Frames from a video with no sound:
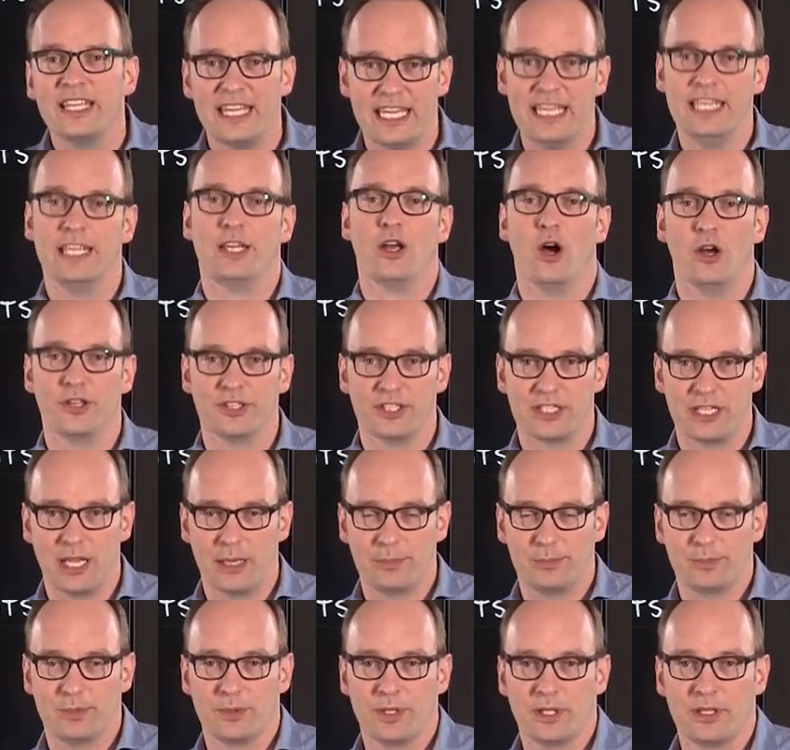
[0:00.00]
key
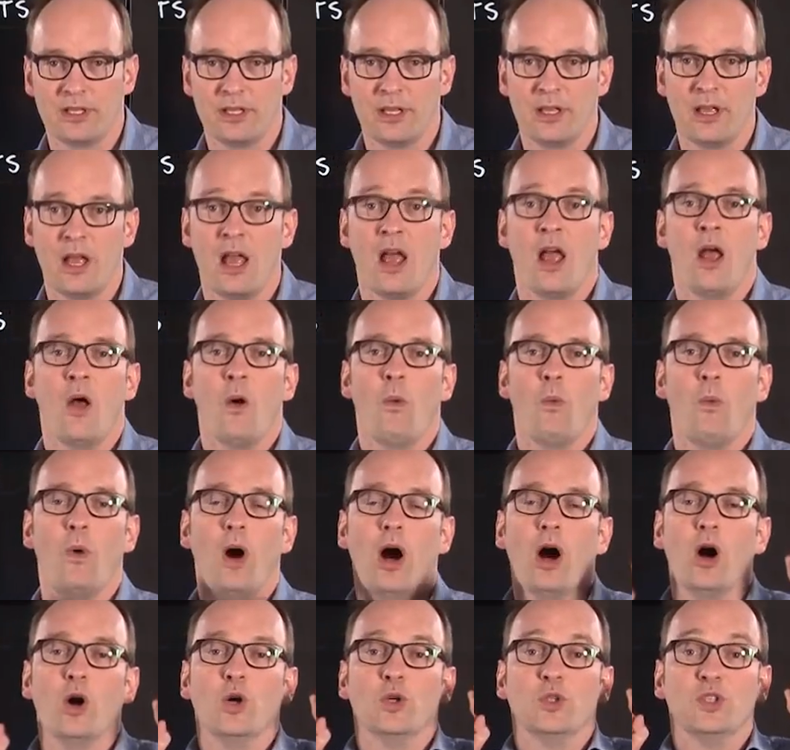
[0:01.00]
concepts?
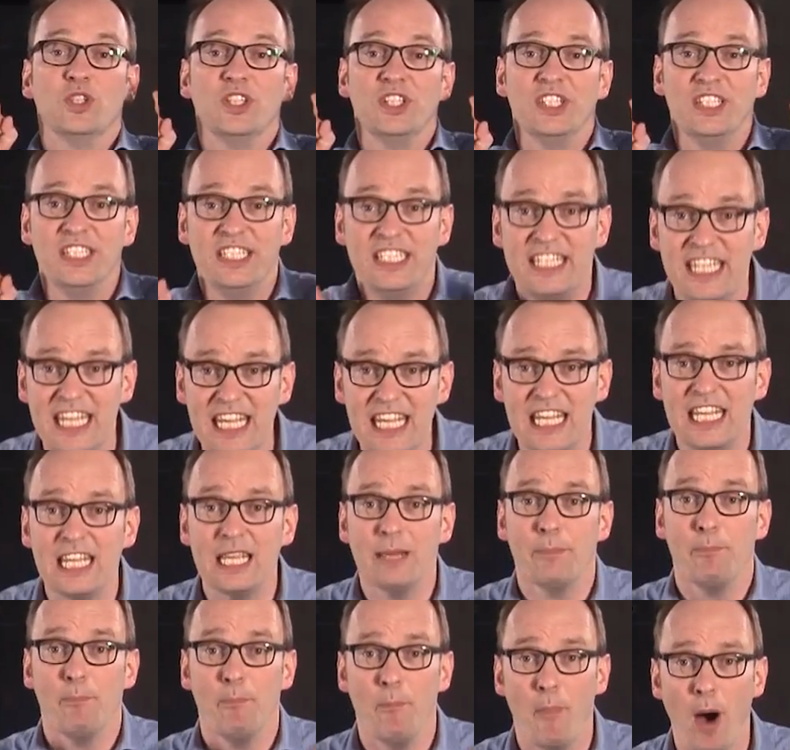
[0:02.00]
Well,
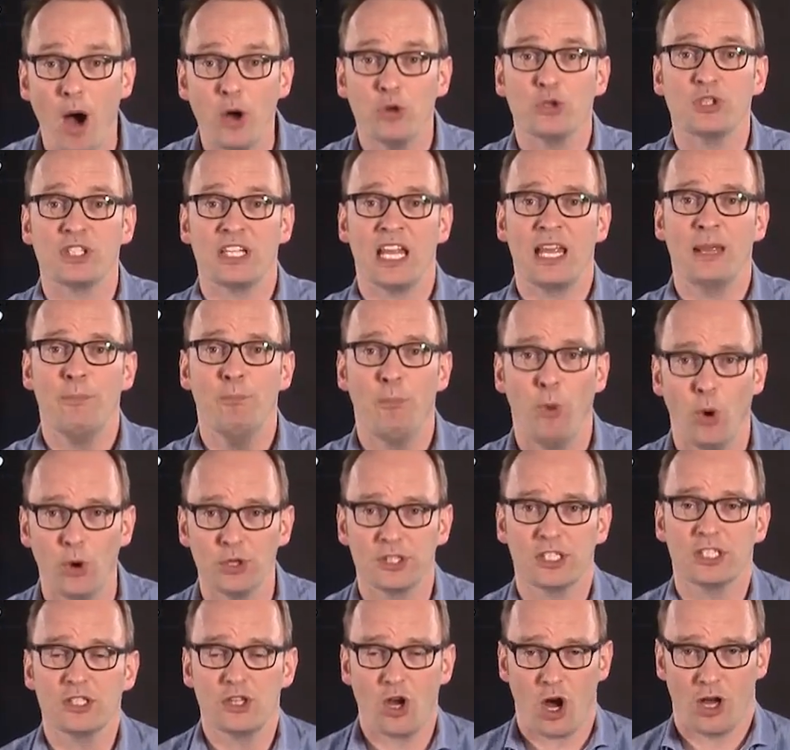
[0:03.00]
the most
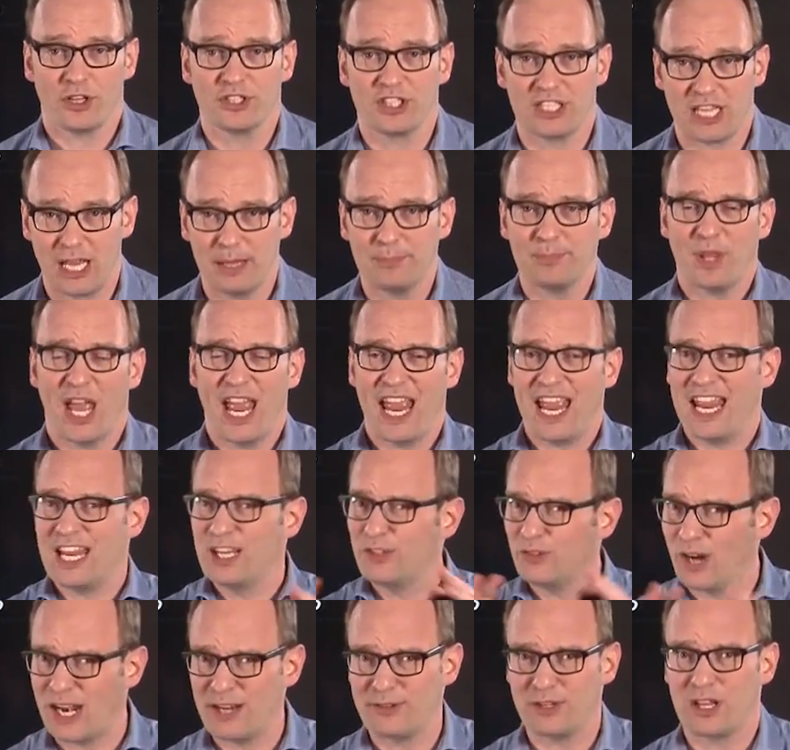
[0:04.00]
important concept in
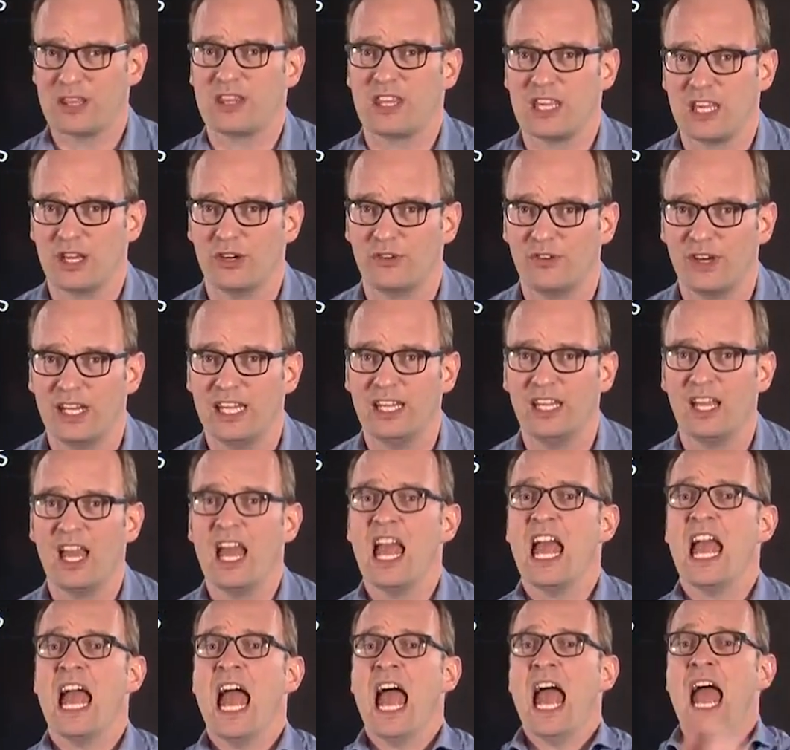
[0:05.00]
grounded theory
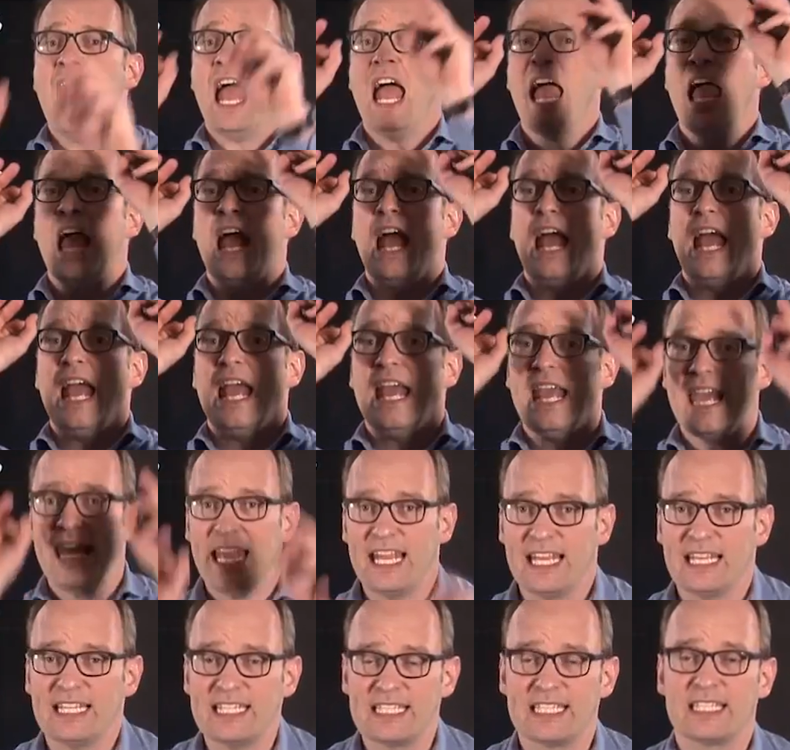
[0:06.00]

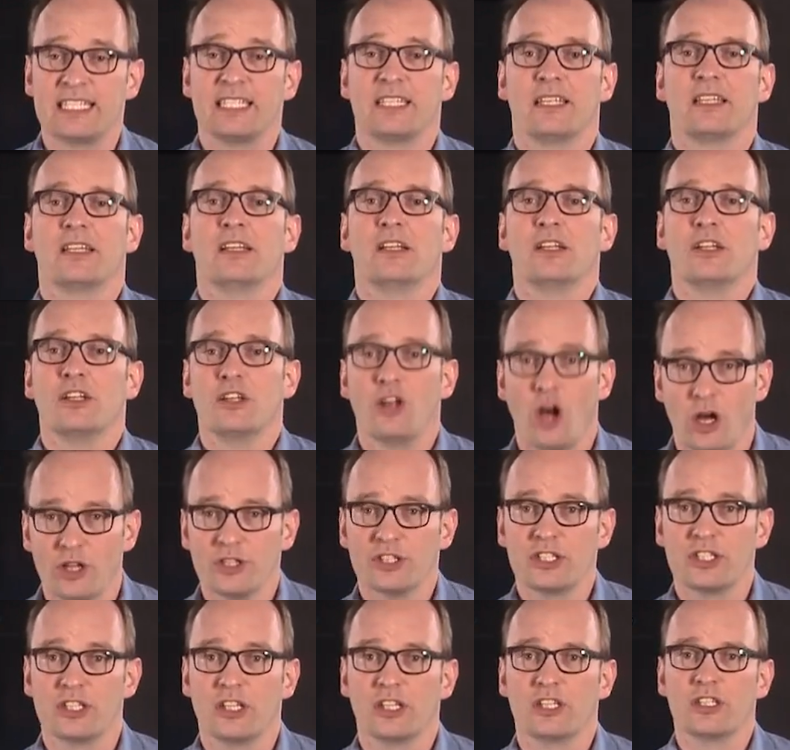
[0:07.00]
is
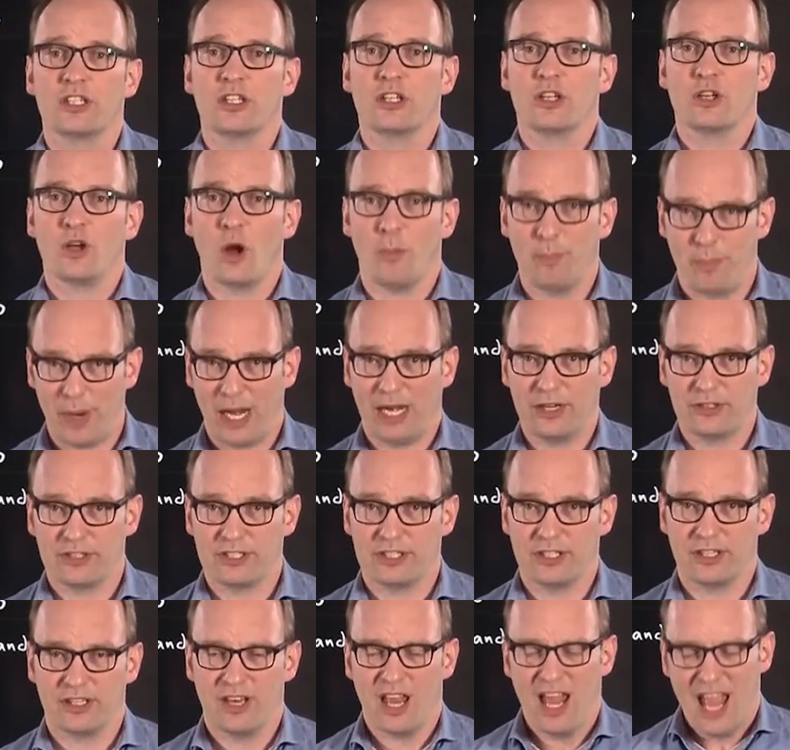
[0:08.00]
constant
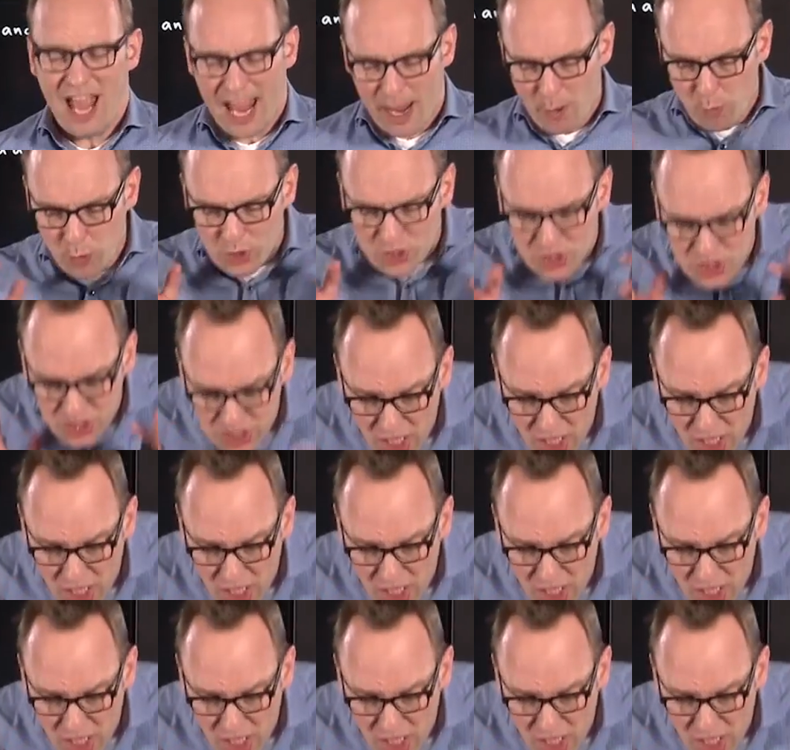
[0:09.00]
comparison. It was